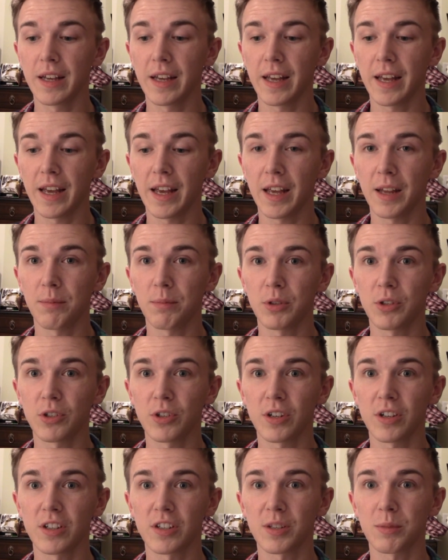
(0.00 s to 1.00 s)
And be
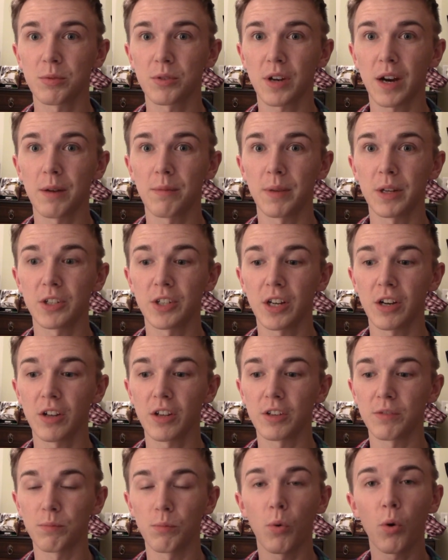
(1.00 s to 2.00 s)
sure to subscribe to my channel
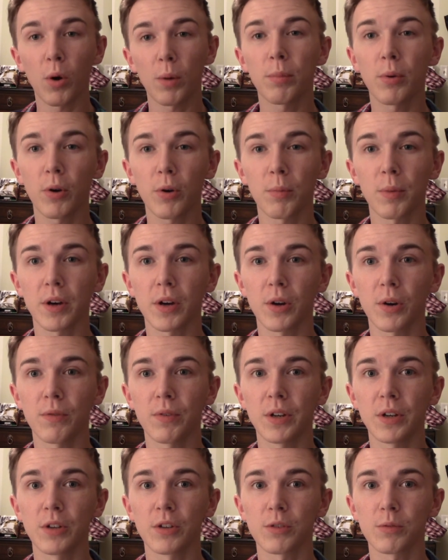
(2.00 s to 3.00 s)
as more Pokemon Go
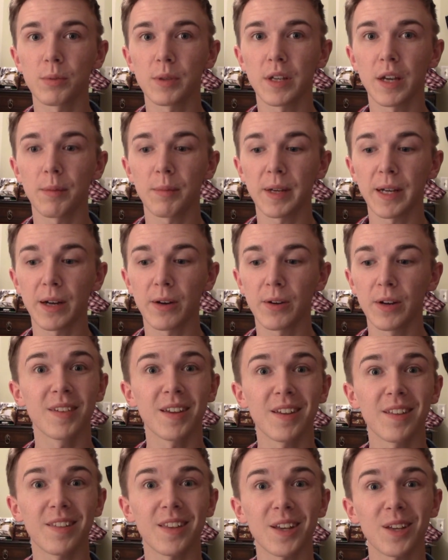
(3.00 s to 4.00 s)
videos will be coming out.
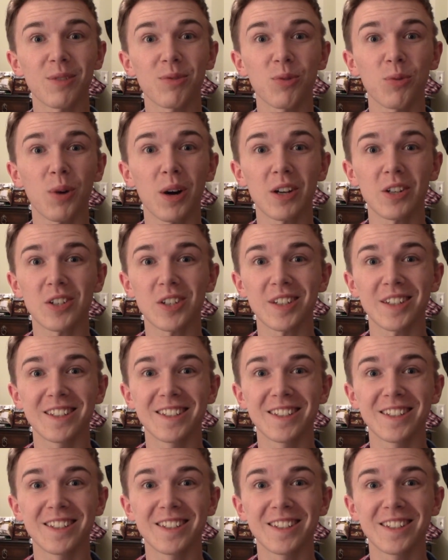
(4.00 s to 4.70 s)
Thank you for watching.